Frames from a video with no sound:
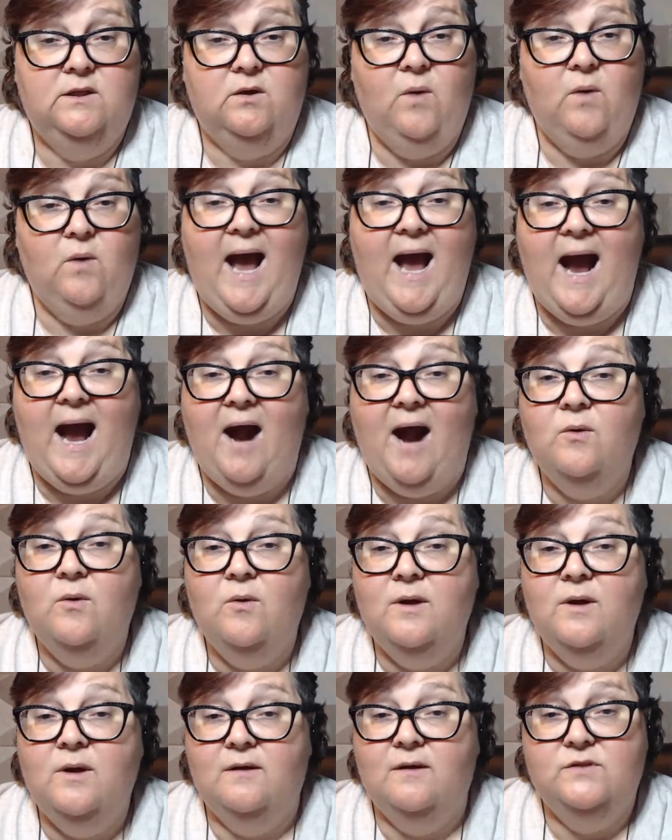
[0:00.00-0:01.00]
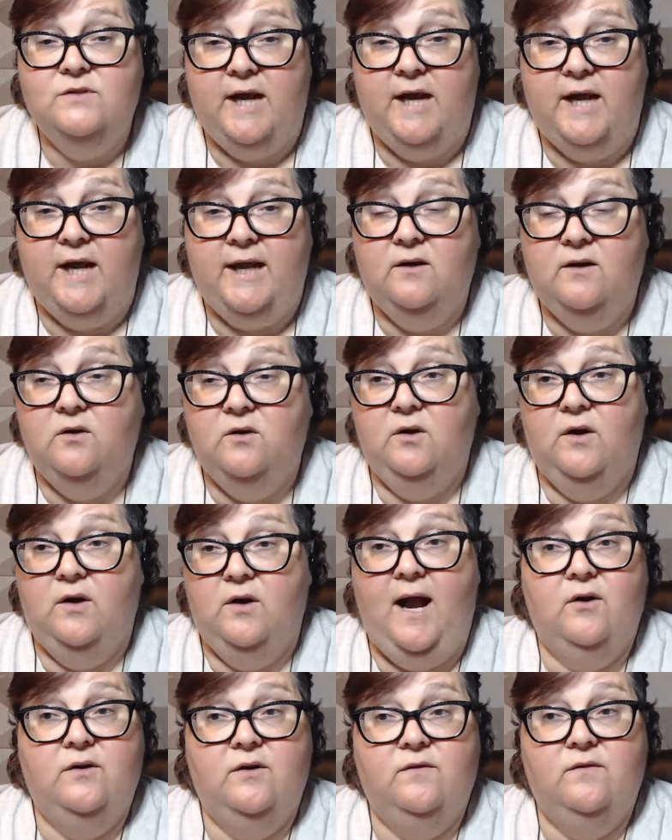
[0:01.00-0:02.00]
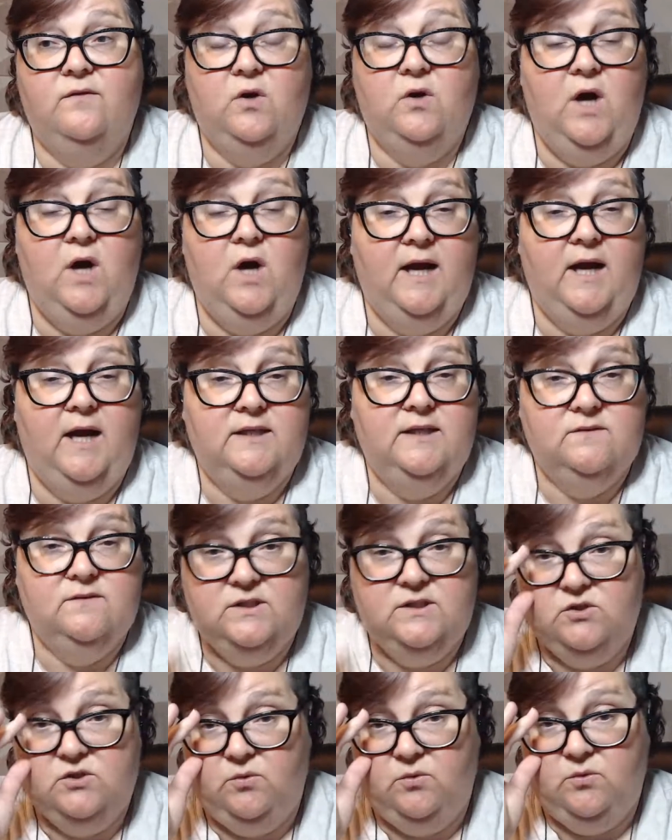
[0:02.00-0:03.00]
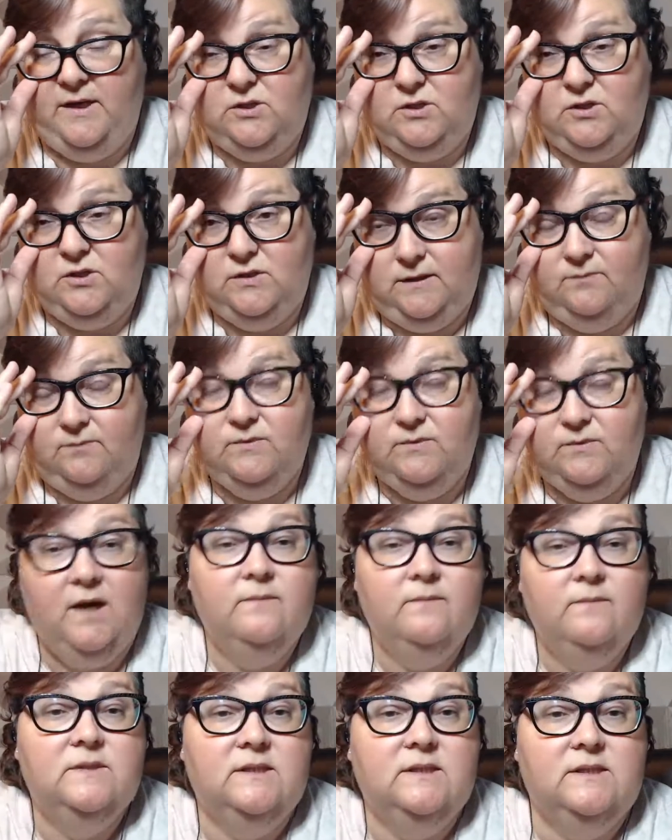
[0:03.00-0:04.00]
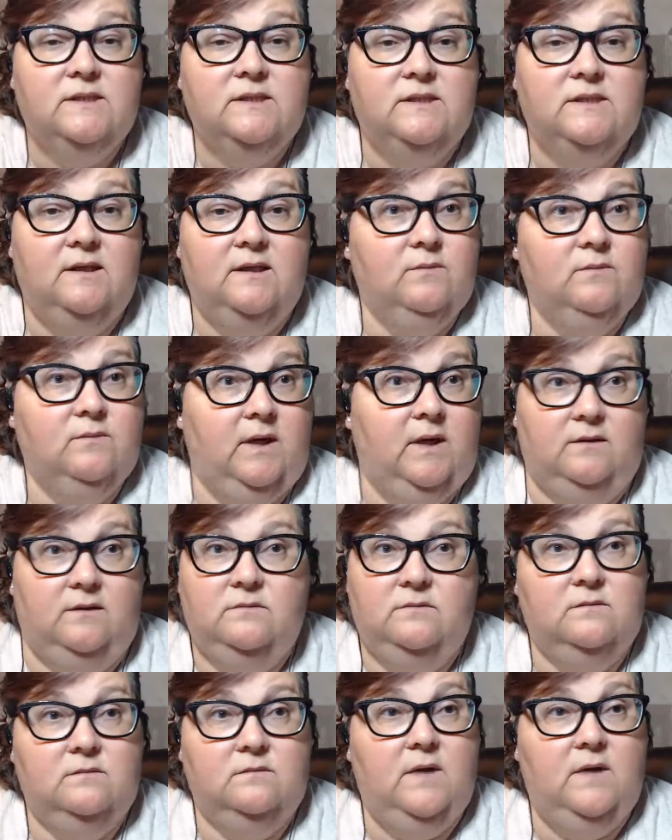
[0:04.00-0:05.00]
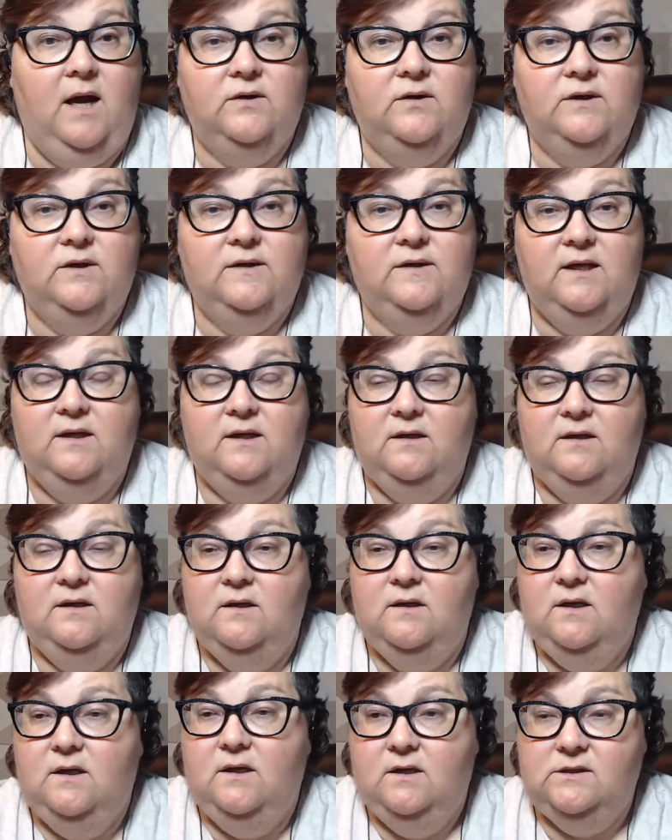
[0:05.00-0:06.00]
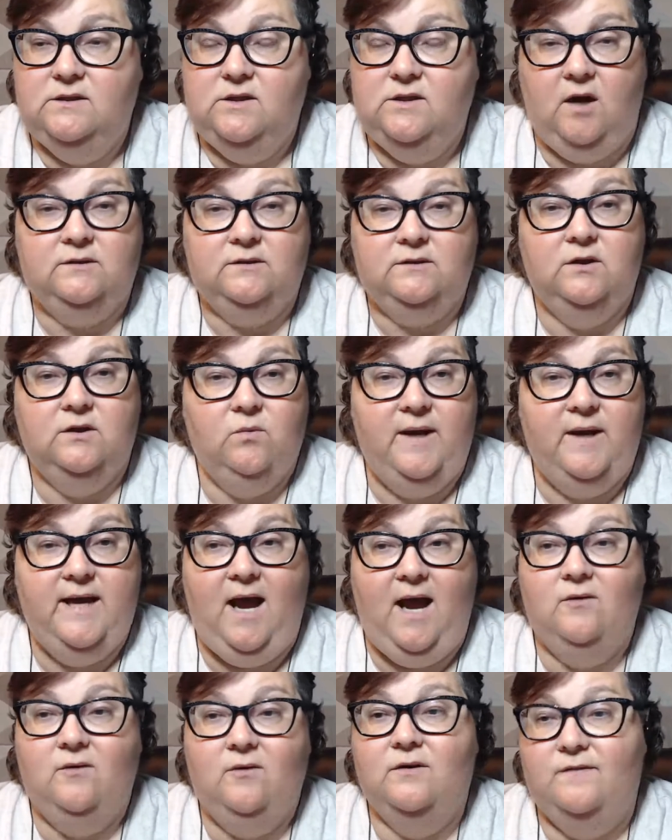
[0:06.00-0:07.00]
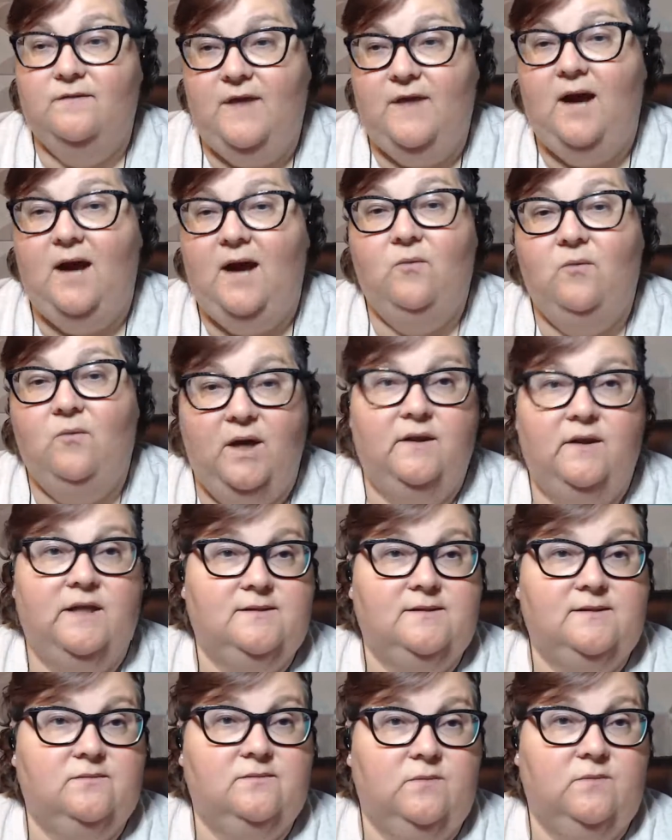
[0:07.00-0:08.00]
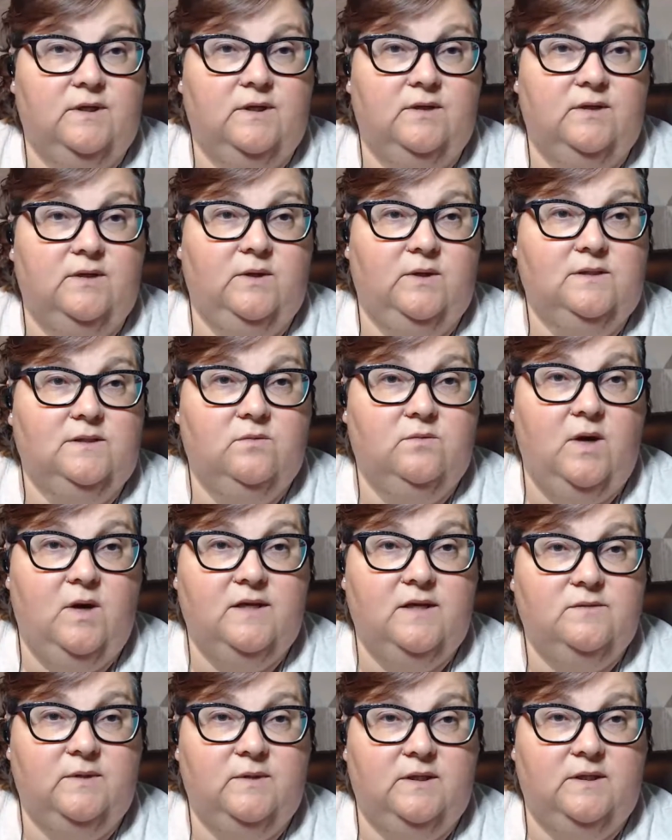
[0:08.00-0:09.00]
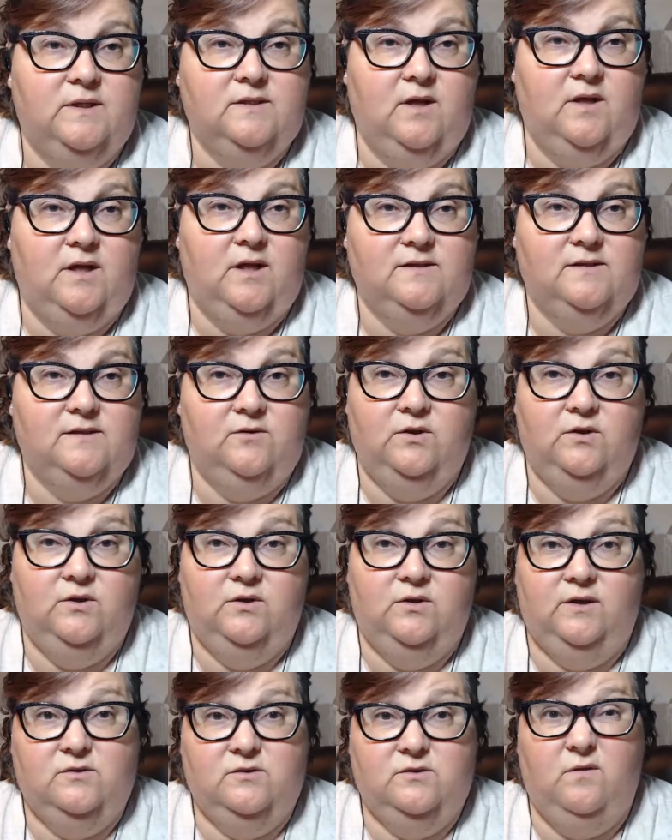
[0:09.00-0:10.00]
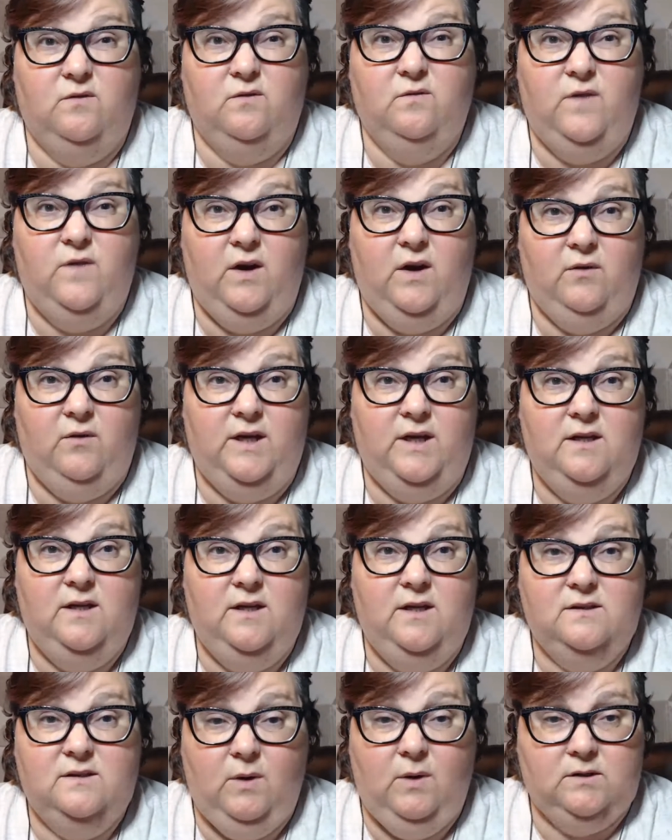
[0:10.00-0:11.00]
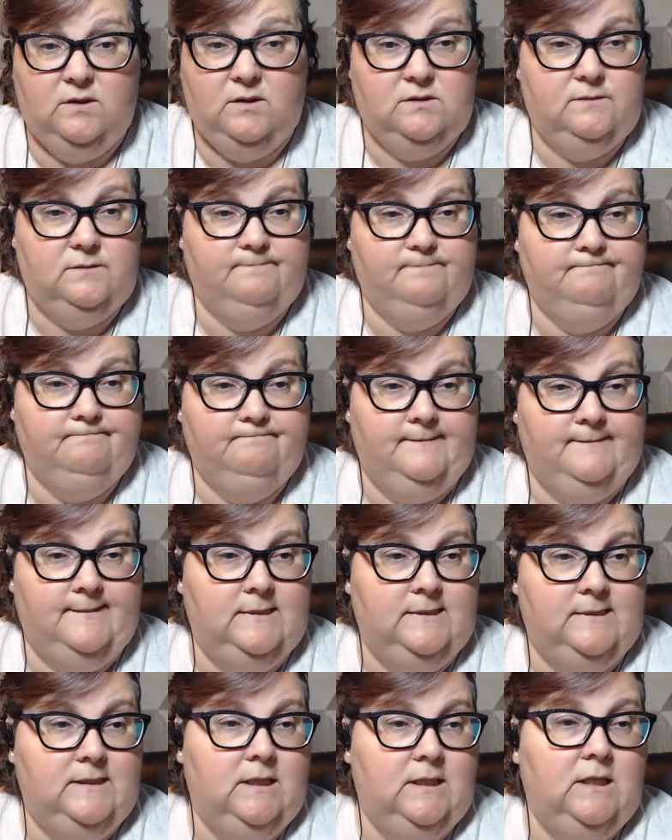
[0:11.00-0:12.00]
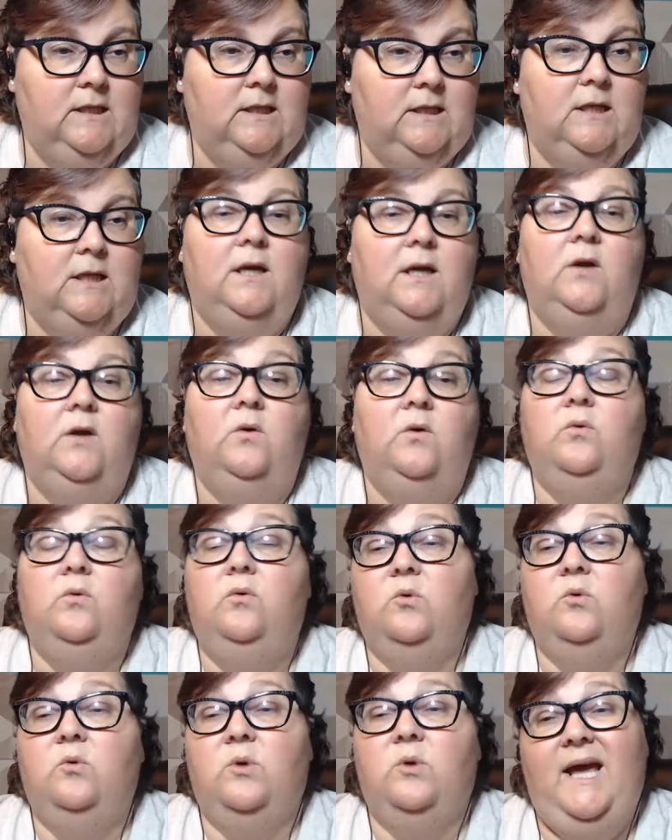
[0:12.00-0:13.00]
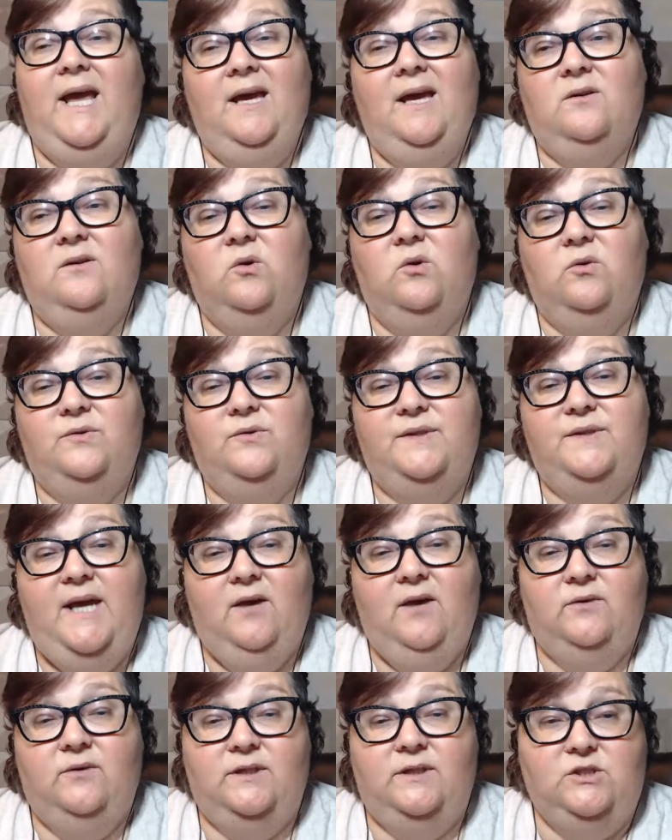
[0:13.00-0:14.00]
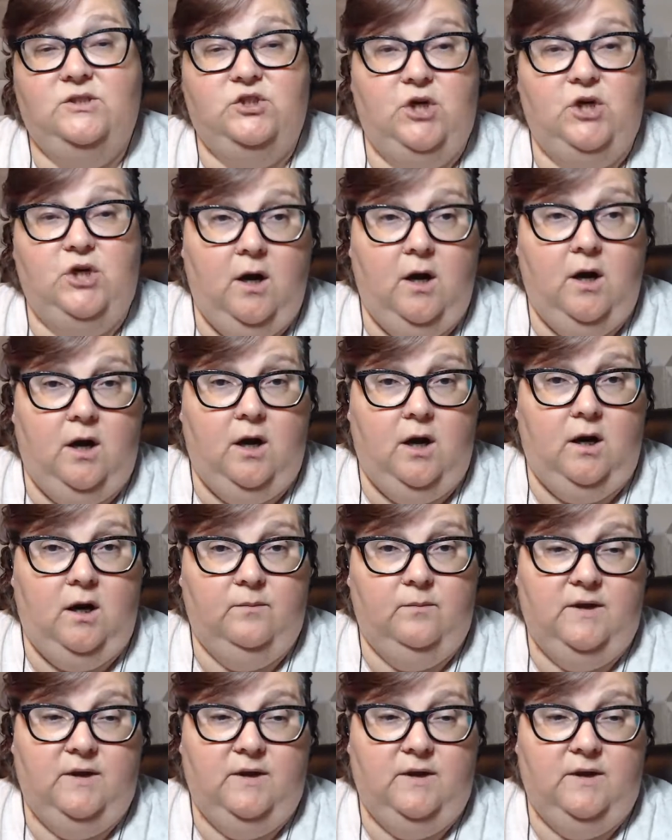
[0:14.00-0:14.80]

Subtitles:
out of jail or out of all kinds of situations sometimes that seem like, how did they talk their way out of that? Well, that's one of the reasons why, is because a lot of serial killers are very smart. Ooh, can't hold down a job.